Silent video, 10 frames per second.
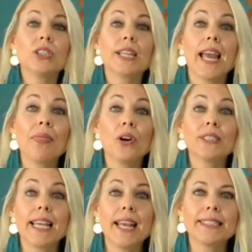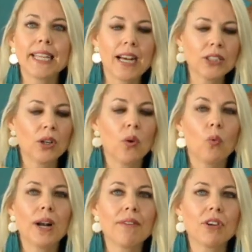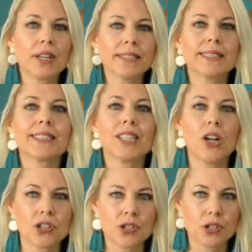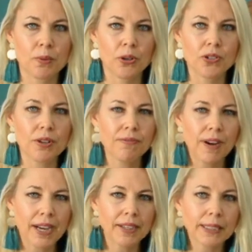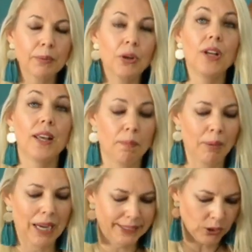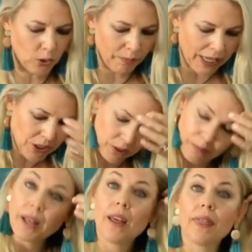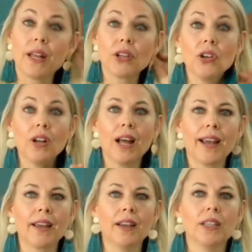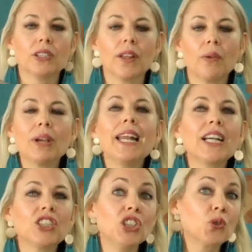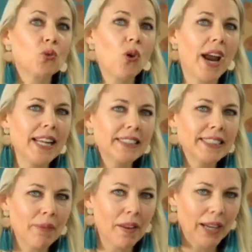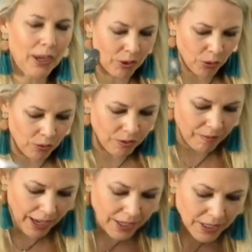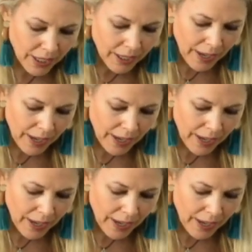To get those eggs out, what I've got is a slotted spoon. So find a spoon, either plastic or metal, that you like, so that we can actually drain some of the liquid off of that.